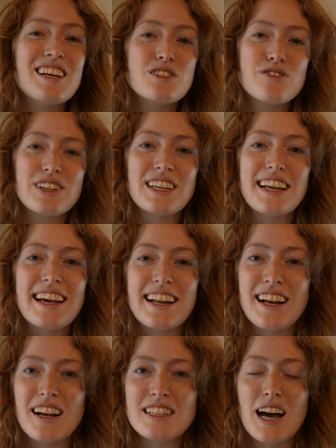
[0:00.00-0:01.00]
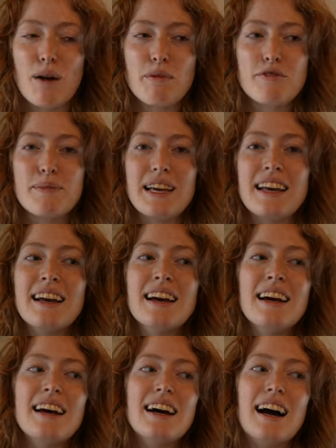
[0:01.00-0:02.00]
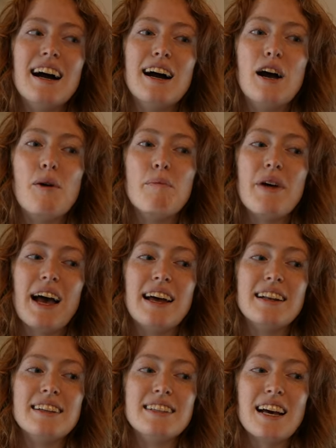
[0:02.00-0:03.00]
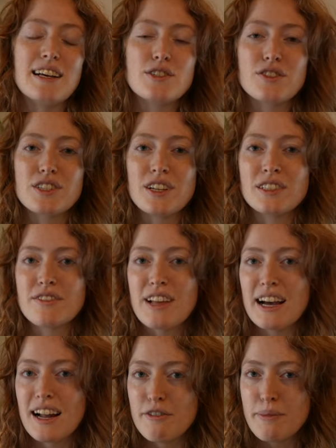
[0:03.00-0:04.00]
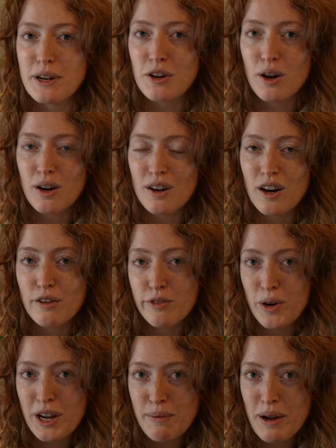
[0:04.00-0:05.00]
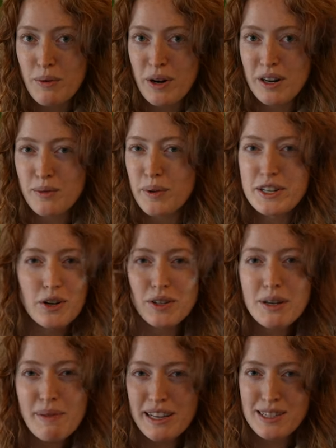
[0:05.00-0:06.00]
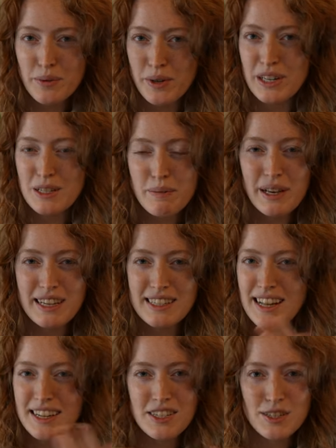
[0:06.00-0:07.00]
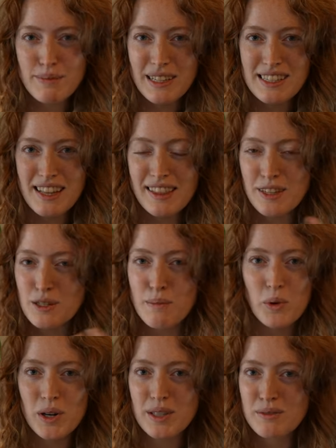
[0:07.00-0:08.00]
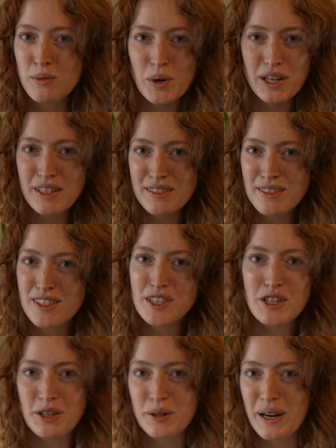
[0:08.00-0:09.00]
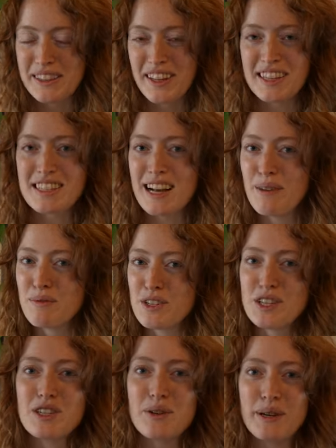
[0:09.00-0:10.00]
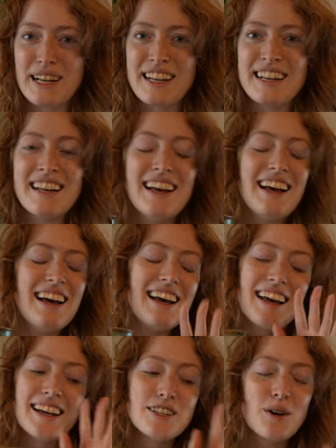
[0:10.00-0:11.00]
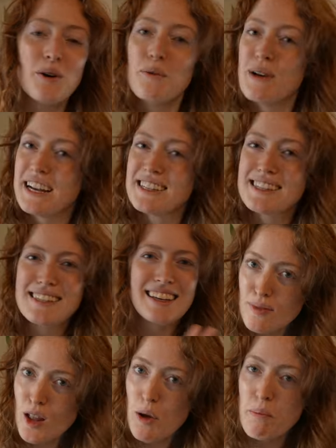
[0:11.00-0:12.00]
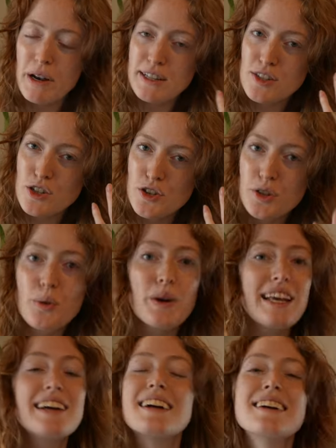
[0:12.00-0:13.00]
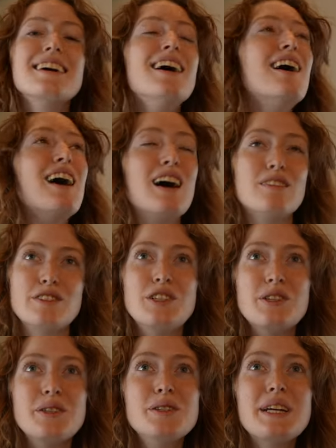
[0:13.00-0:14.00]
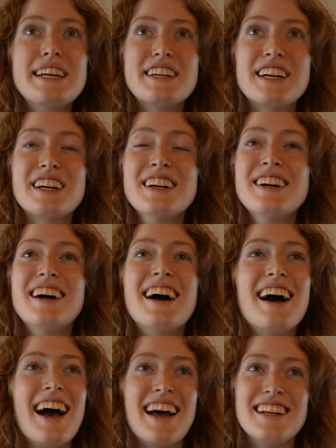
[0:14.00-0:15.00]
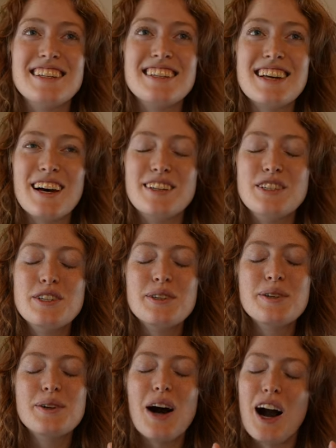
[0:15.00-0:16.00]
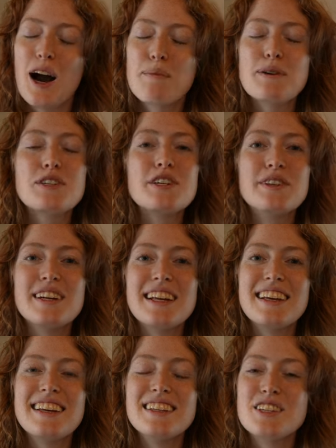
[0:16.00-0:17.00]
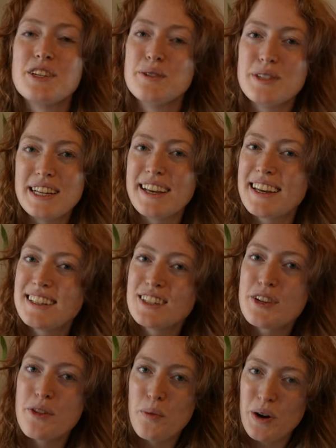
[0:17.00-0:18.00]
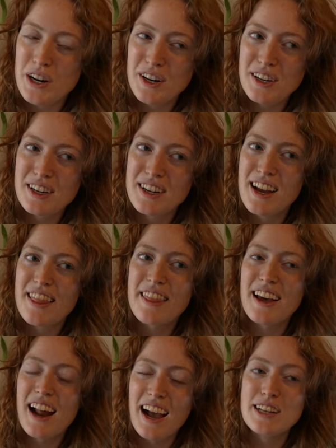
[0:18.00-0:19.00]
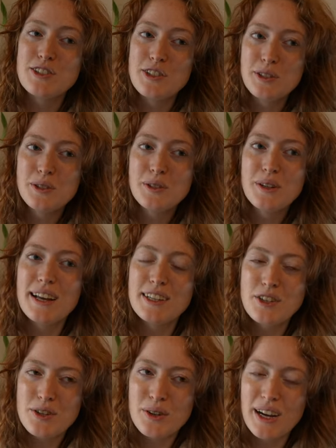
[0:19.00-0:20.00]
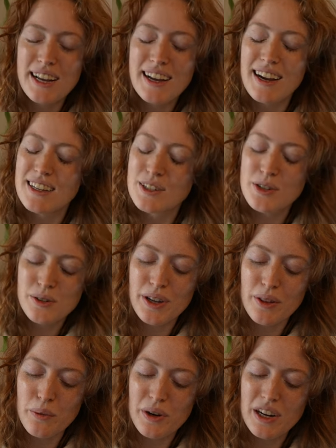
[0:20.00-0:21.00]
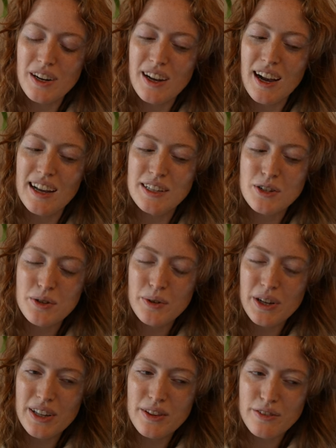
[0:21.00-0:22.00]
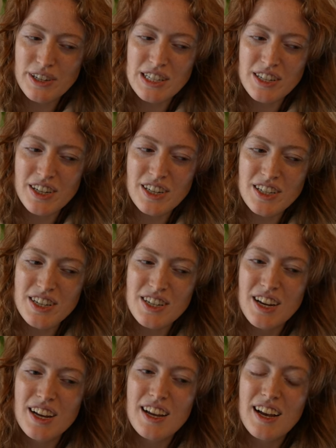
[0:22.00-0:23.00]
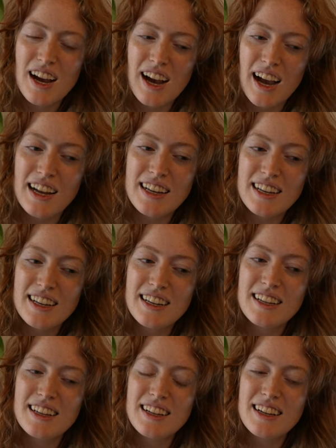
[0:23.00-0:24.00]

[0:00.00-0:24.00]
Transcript: is really getting on top of me. Um, and as a result of that, I've been avoiding my work, which only makes it worse because that just means that there's more work to do and less time to do it in. It's a whole mess, but it's a new week of a new year and a new opportunity to dig into the work that I do enjoy. I enjoy the work, I enjoy the research. I